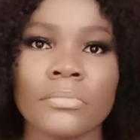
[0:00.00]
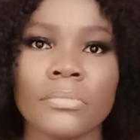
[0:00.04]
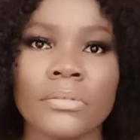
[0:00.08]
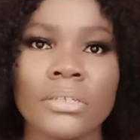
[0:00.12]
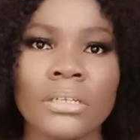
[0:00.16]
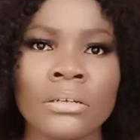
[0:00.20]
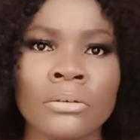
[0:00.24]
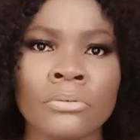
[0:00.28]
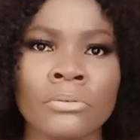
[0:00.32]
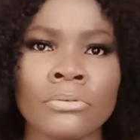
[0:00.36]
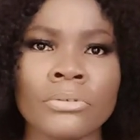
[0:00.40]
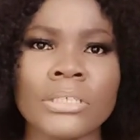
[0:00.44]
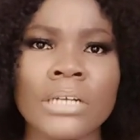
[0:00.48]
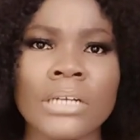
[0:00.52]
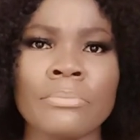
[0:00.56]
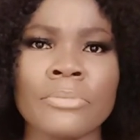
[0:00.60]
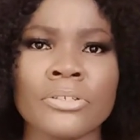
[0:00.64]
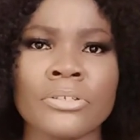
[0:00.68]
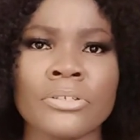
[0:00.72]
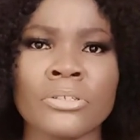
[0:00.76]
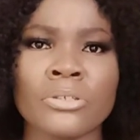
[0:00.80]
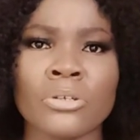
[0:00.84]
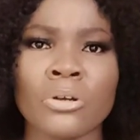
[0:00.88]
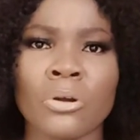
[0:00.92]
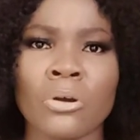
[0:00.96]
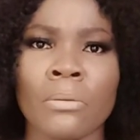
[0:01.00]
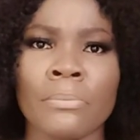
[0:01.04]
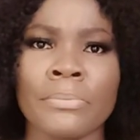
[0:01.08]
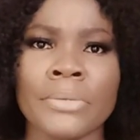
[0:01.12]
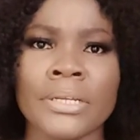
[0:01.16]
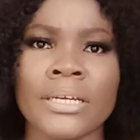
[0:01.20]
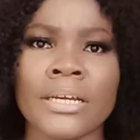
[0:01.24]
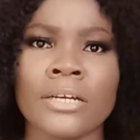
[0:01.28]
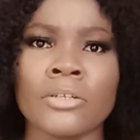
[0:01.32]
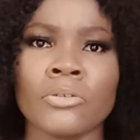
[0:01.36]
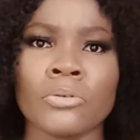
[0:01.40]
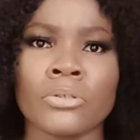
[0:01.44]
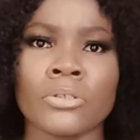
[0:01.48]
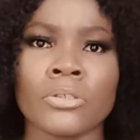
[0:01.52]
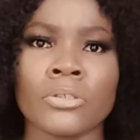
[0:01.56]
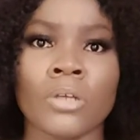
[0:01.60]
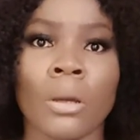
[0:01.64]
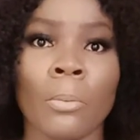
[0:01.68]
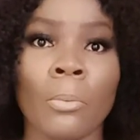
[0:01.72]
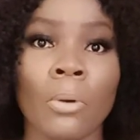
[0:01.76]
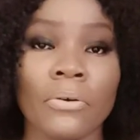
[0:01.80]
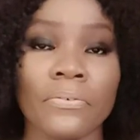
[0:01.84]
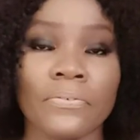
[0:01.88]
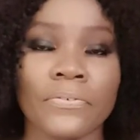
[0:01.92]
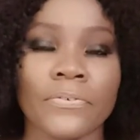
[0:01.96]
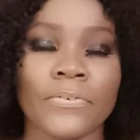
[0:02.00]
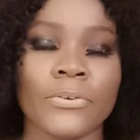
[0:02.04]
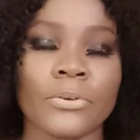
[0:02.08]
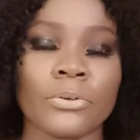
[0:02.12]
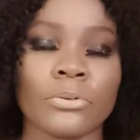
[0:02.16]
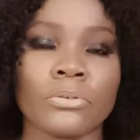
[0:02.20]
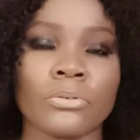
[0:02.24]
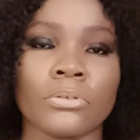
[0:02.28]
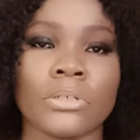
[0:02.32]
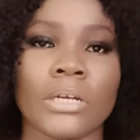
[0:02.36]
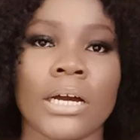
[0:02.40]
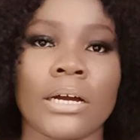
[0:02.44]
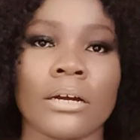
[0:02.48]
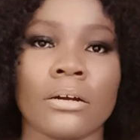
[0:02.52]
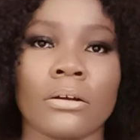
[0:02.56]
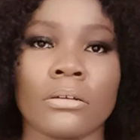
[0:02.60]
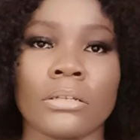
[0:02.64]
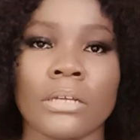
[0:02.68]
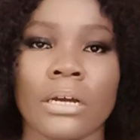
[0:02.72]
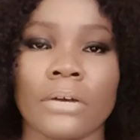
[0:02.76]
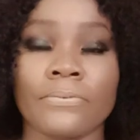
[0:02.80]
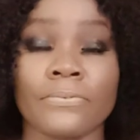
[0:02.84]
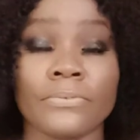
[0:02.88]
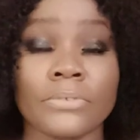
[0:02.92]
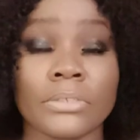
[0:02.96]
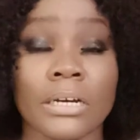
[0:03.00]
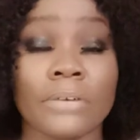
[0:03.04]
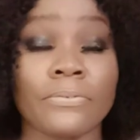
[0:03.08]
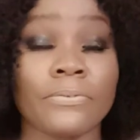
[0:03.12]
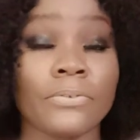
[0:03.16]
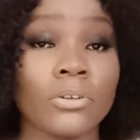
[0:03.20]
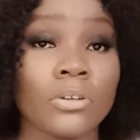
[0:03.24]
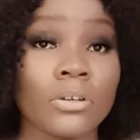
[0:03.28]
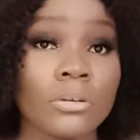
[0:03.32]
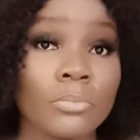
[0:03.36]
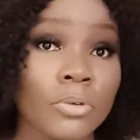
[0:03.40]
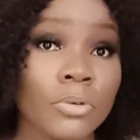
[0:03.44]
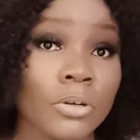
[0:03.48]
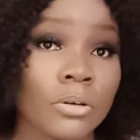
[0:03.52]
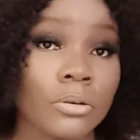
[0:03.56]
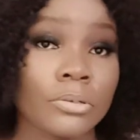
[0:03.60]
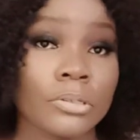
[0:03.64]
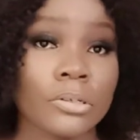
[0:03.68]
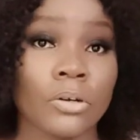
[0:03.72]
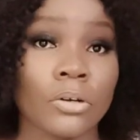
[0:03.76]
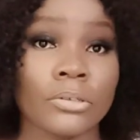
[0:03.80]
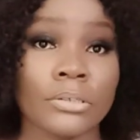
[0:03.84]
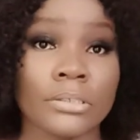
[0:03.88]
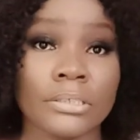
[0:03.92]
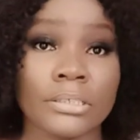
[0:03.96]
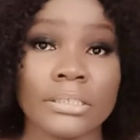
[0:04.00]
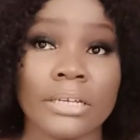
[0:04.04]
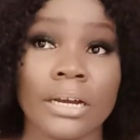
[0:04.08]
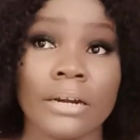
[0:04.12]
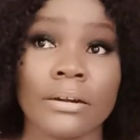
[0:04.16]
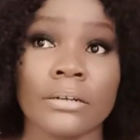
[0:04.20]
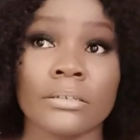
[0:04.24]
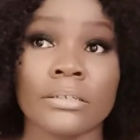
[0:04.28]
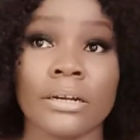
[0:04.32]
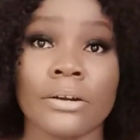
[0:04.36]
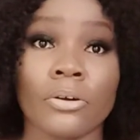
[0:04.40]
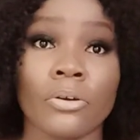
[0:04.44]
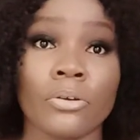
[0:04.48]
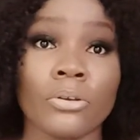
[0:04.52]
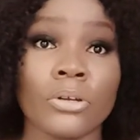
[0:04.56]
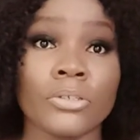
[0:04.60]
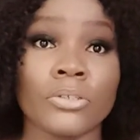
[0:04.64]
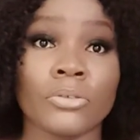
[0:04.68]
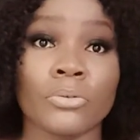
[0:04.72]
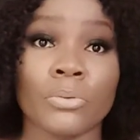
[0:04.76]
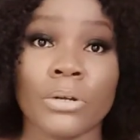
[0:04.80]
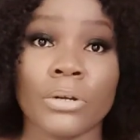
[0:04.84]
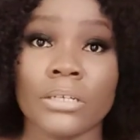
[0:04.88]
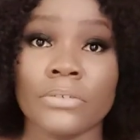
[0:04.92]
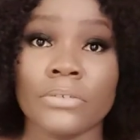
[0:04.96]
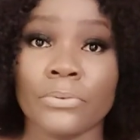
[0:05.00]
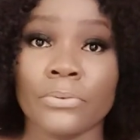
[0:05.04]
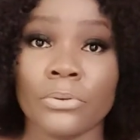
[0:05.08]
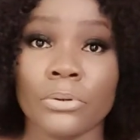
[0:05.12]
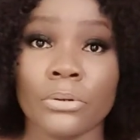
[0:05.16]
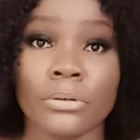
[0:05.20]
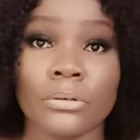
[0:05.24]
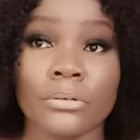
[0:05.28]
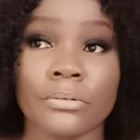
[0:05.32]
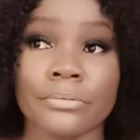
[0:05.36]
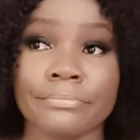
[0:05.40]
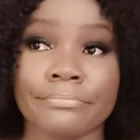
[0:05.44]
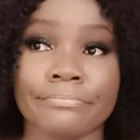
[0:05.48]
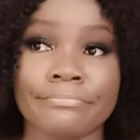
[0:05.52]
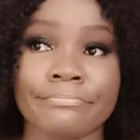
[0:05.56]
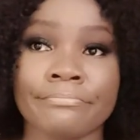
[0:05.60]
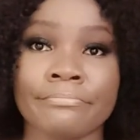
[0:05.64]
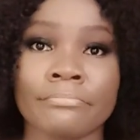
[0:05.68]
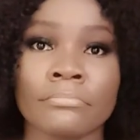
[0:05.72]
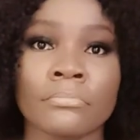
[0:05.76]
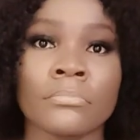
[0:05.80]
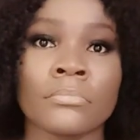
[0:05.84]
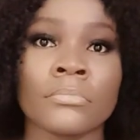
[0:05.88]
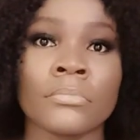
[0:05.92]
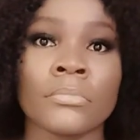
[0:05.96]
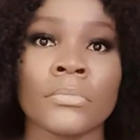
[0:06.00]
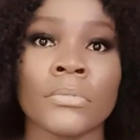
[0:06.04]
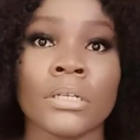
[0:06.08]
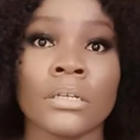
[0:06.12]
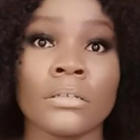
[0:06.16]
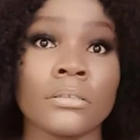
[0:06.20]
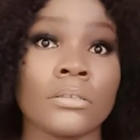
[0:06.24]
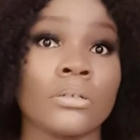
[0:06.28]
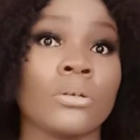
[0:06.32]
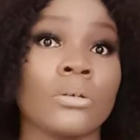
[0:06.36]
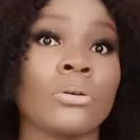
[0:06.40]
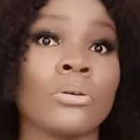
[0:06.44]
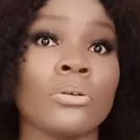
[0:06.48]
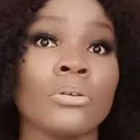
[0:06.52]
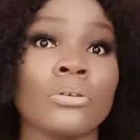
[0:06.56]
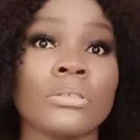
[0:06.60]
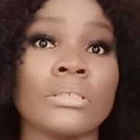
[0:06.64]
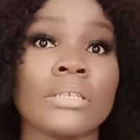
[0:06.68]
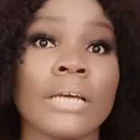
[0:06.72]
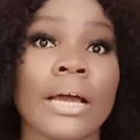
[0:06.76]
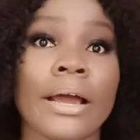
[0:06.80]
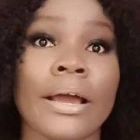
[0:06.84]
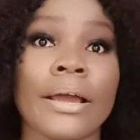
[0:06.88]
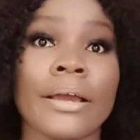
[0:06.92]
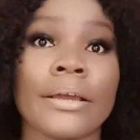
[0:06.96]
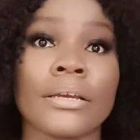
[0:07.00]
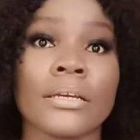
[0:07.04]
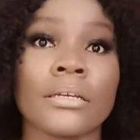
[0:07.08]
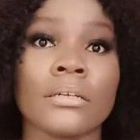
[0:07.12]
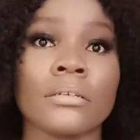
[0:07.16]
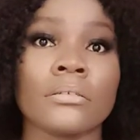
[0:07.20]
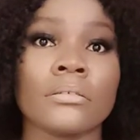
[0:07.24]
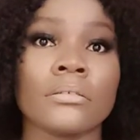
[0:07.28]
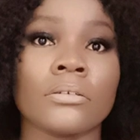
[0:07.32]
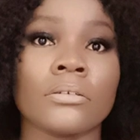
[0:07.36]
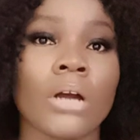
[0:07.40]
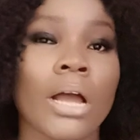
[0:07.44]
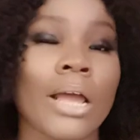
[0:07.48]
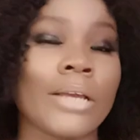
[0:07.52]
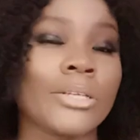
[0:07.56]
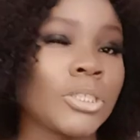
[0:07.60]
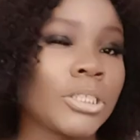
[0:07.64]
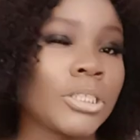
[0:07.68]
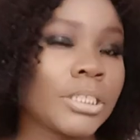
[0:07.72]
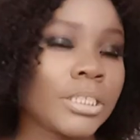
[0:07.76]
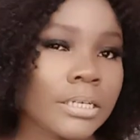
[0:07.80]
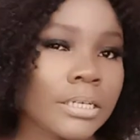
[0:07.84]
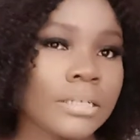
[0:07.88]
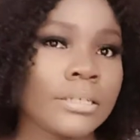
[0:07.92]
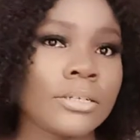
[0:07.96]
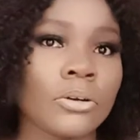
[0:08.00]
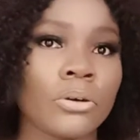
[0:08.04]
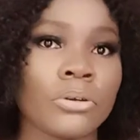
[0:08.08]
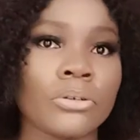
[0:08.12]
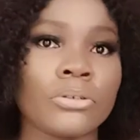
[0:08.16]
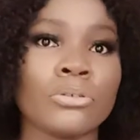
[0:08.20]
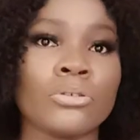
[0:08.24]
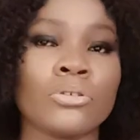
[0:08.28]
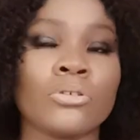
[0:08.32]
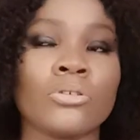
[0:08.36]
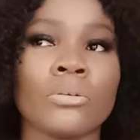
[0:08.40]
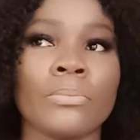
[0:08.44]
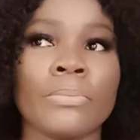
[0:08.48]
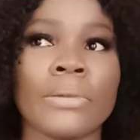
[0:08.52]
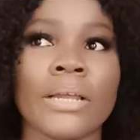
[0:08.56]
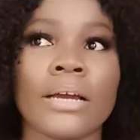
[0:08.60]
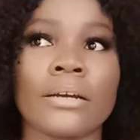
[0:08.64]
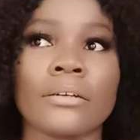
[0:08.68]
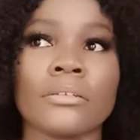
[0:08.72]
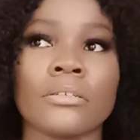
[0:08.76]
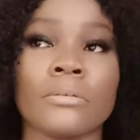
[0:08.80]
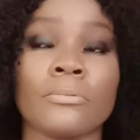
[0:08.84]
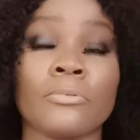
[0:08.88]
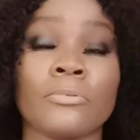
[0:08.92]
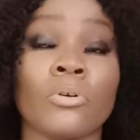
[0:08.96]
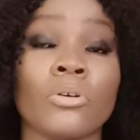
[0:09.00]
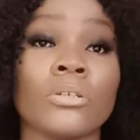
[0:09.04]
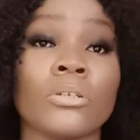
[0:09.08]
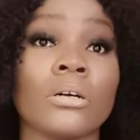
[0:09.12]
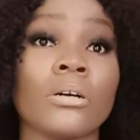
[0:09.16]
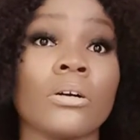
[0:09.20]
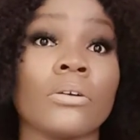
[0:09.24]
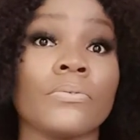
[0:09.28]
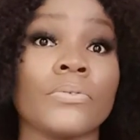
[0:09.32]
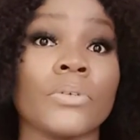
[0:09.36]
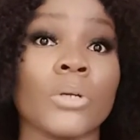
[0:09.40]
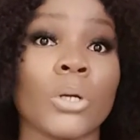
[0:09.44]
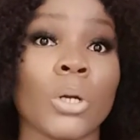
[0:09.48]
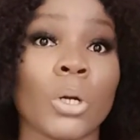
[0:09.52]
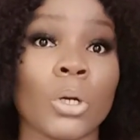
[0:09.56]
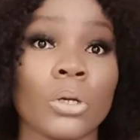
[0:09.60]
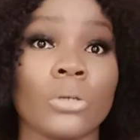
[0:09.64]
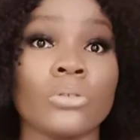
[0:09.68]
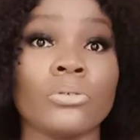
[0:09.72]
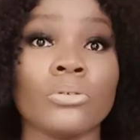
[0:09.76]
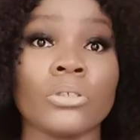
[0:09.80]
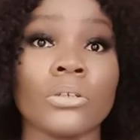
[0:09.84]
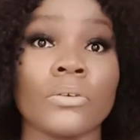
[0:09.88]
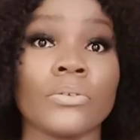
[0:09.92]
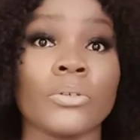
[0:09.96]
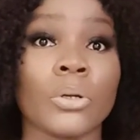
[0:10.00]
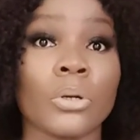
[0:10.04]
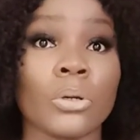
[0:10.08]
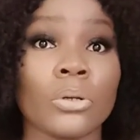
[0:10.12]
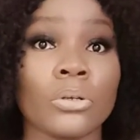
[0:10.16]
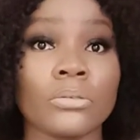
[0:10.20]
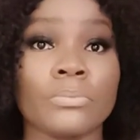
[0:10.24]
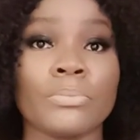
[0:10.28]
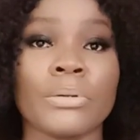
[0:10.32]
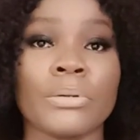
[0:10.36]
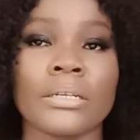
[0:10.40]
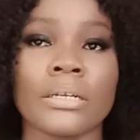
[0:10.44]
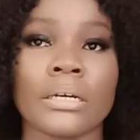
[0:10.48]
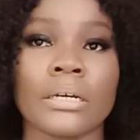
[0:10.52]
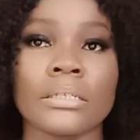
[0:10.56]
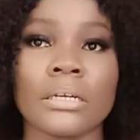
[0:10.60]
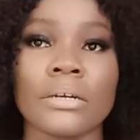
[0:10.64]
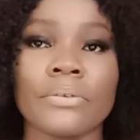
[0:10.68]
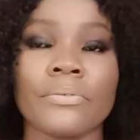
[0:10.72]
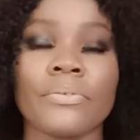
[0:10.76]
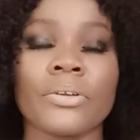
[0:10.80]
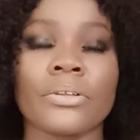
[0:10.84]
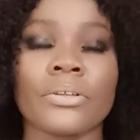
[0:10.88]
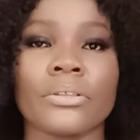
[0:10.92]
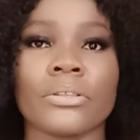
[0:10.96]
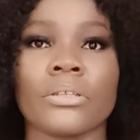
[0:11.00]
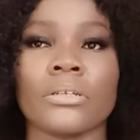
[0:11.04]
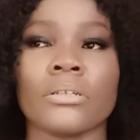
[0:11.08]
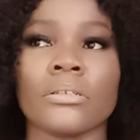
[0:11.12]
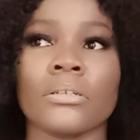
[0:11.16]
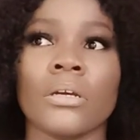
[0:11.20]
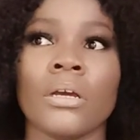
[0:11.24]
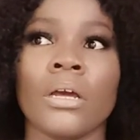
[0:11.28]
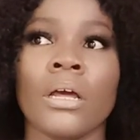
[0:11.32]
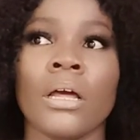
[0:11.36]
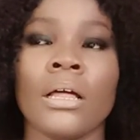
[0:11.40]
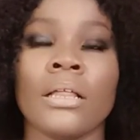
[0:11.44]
which I'm using to communicate with some of you that follow me on Instagram, that always request for the clothes I share here on YouTube, like the owner of the clothes, which of the clothes brand and everything.